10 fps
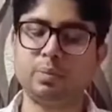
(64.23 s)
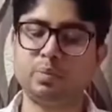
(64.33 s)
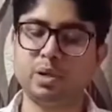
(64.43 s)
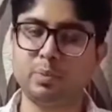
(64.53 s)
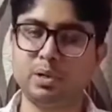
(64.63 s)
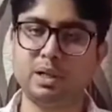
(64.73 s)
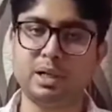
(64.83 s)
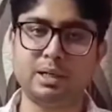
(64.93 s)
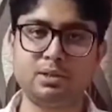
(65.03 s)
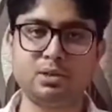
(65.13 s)
you have to apply
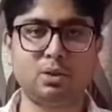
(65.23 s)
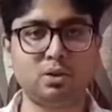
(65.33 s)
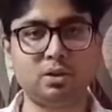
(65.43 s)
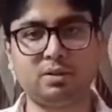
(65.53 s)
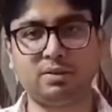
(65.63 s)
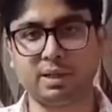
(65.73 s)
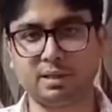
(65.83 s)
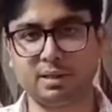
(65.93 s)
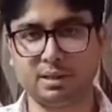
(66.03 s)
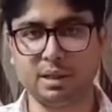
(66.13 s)
ice on the
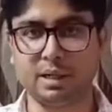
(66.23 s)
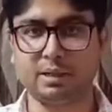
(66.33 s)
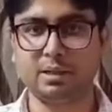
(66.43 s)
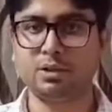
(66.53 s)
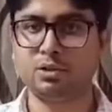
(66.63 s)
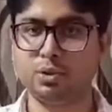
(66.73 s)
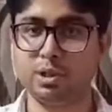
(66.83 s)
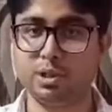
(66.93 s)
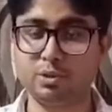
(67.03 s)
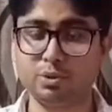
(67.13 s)
fracture side to
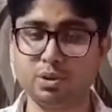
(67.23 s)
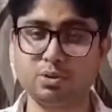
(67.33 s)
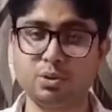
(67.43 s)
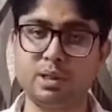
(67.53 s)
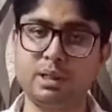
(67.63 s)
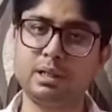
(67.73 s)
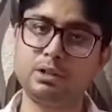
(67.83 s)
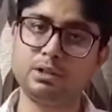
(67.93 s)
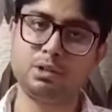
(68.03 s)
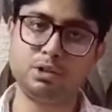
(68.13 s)
reduce the swelling
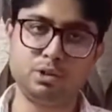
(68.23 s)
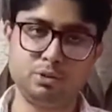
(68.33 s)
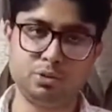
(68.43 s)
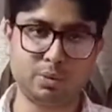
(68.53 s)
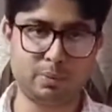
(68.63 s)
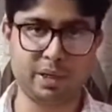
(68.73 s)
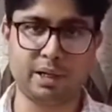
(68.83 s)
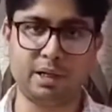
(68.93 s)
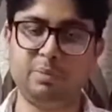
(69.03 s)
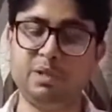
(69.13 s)
and reduce the
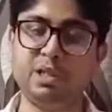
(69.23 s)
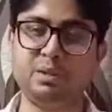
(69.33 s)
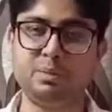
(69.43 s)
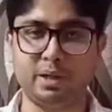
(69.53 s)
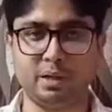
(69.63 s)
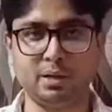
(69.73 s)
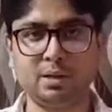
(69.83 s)
pain, immediate pain.